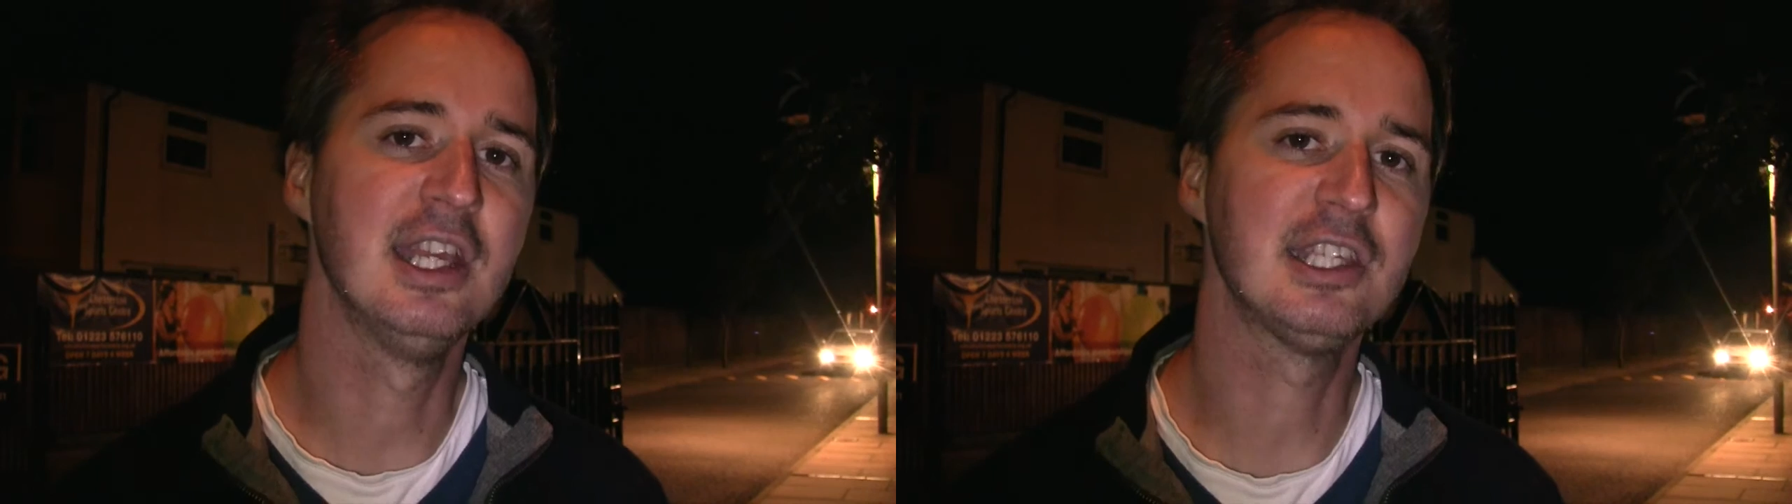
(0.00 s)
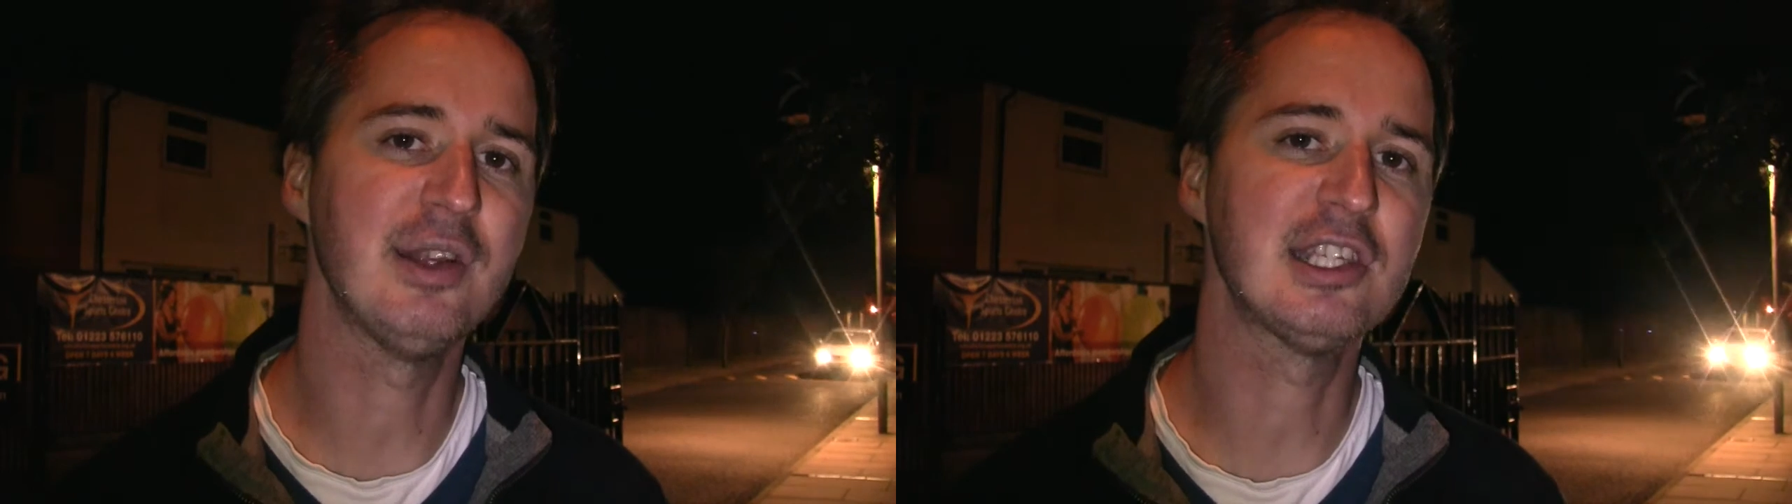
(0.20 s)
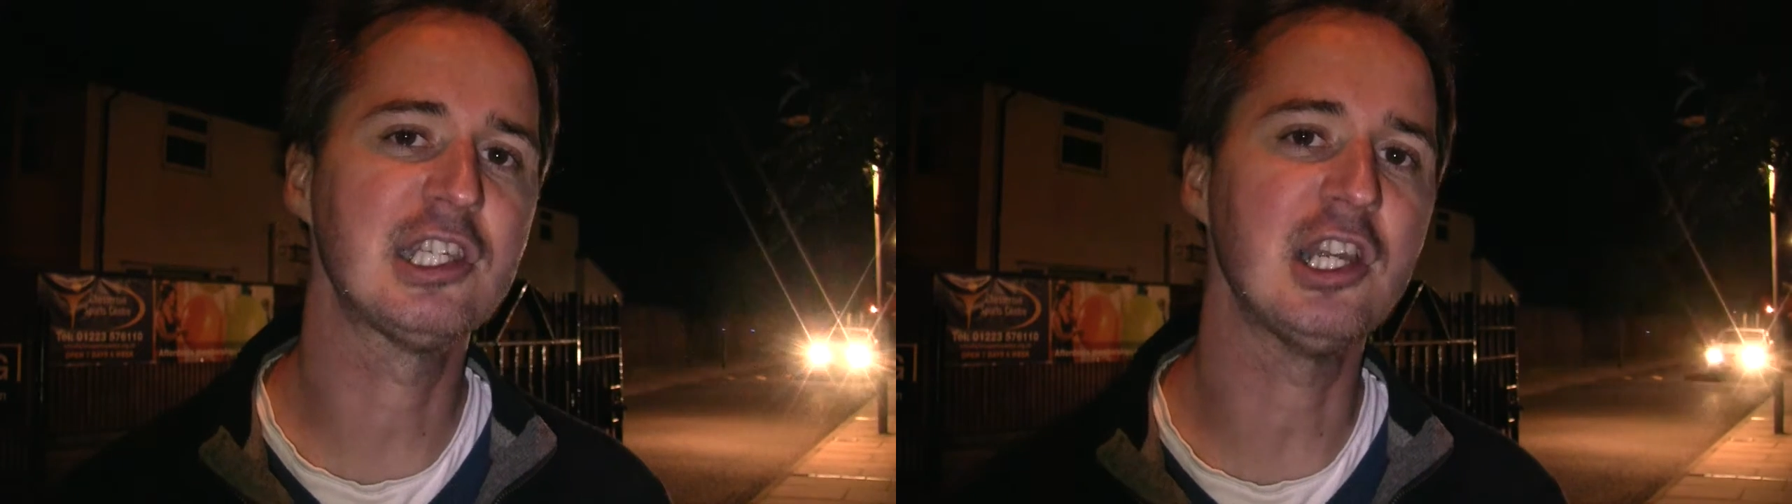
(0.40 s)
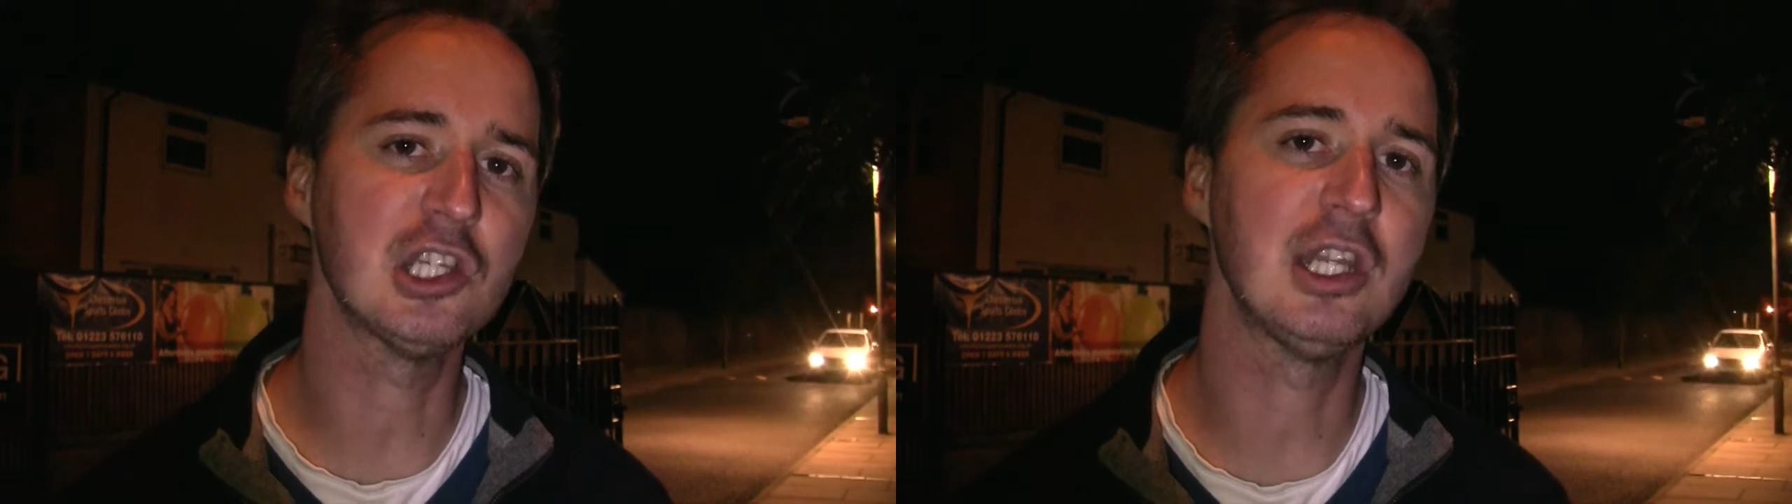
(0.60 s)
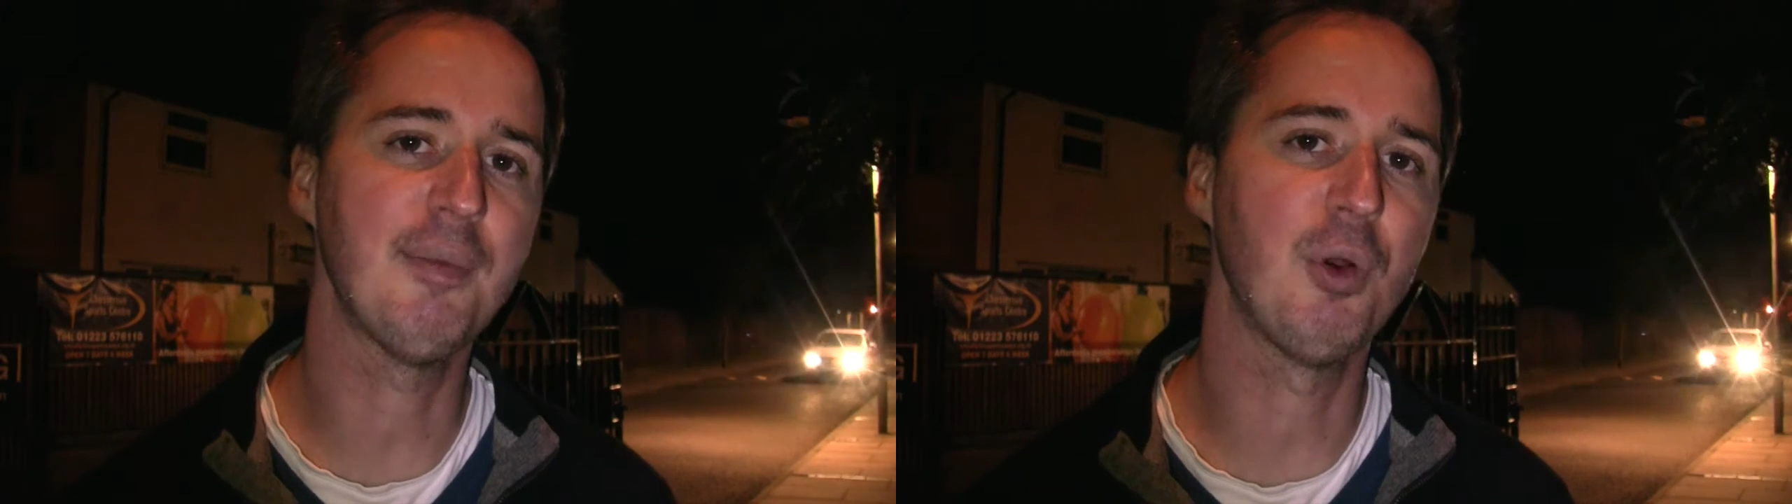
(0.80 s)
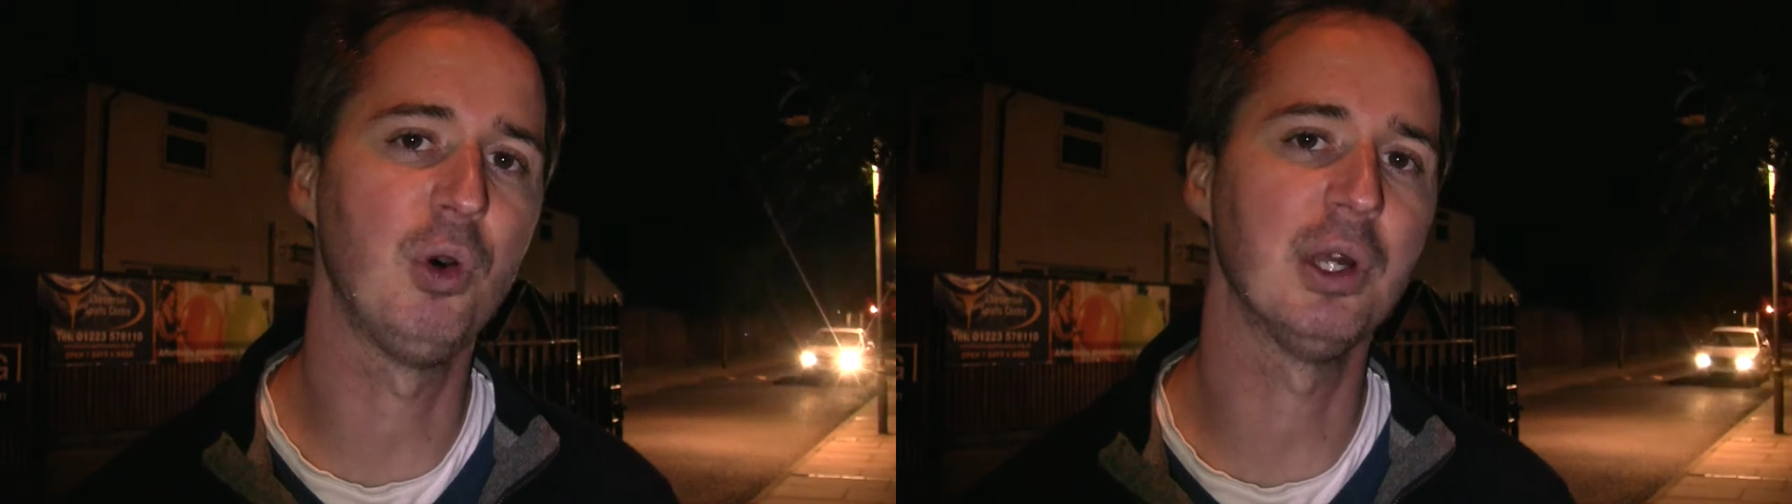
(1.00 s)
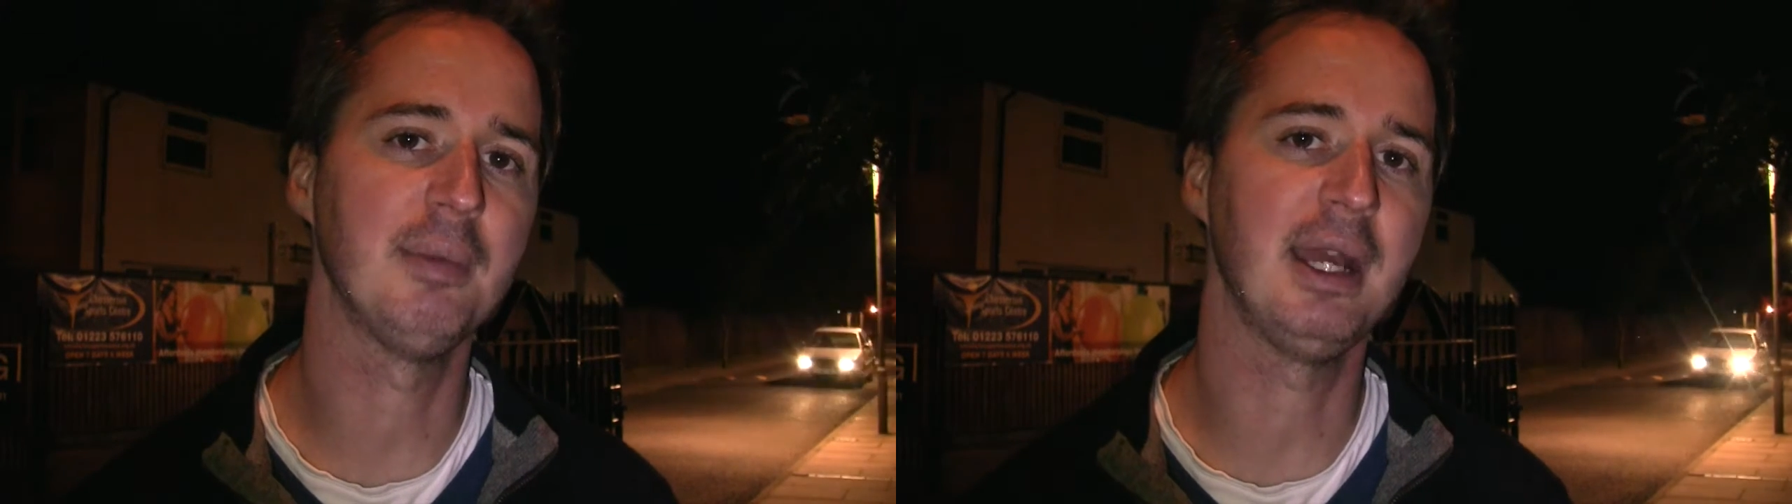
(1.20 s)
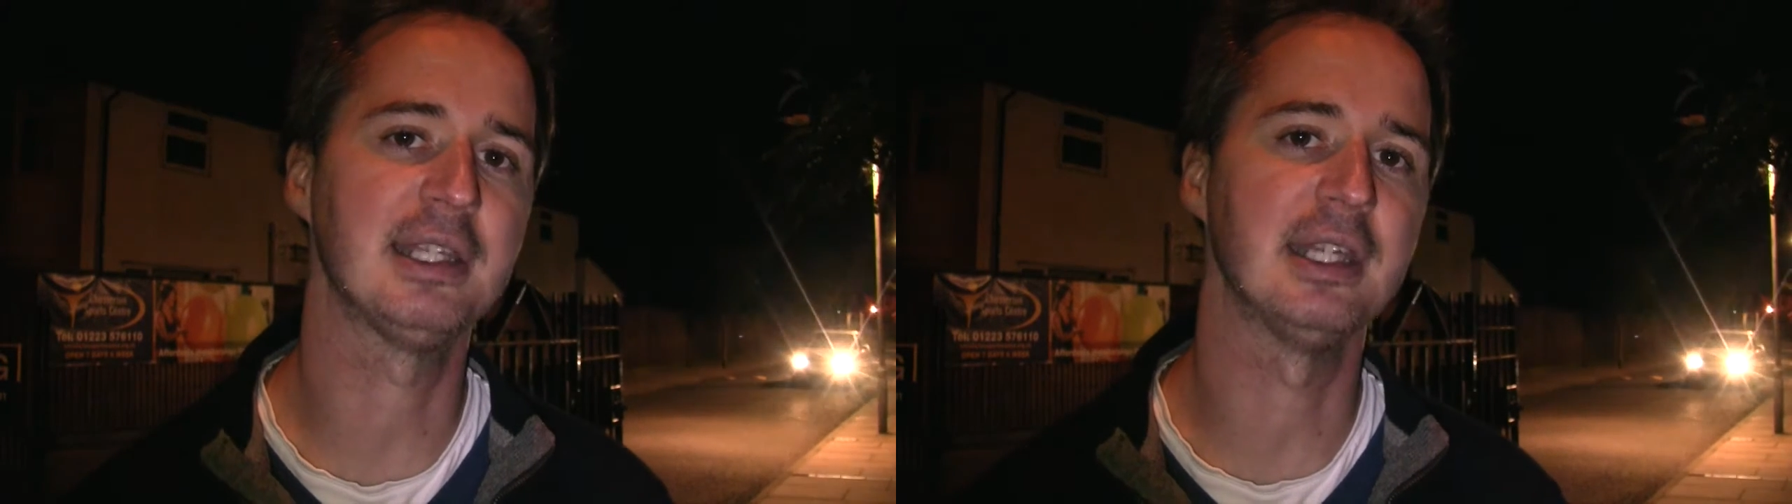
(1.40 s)
So it's such an important
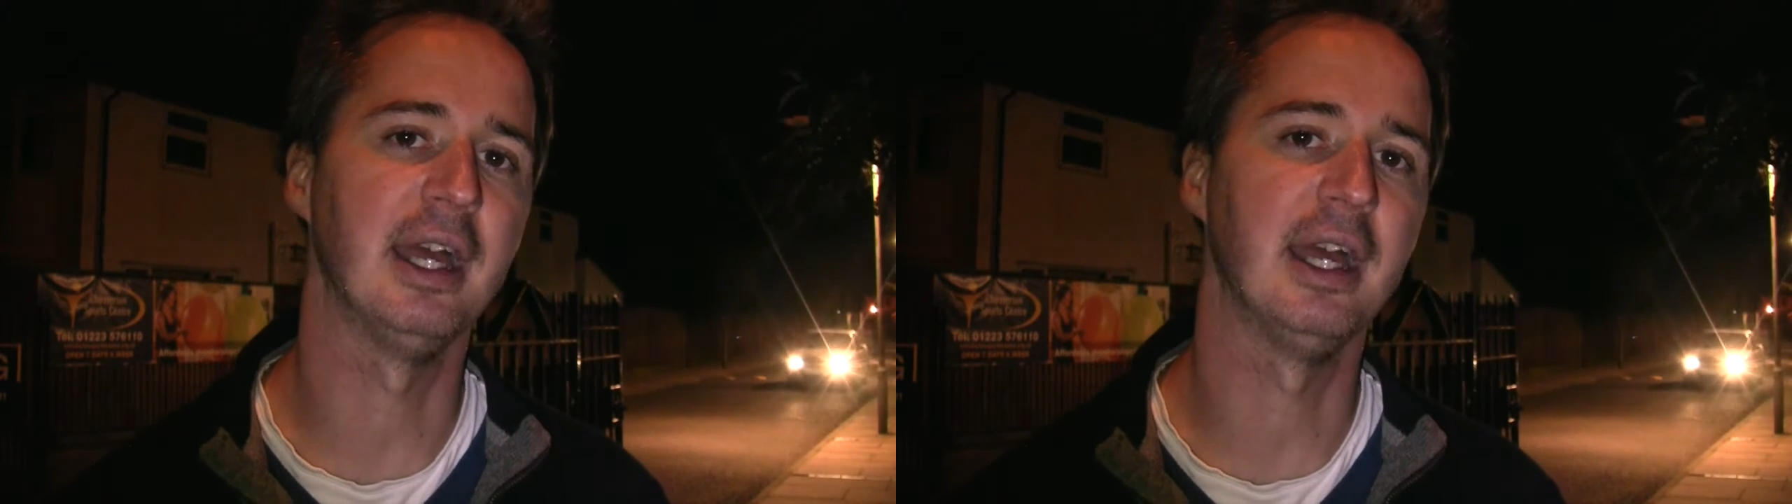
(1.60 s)
matter,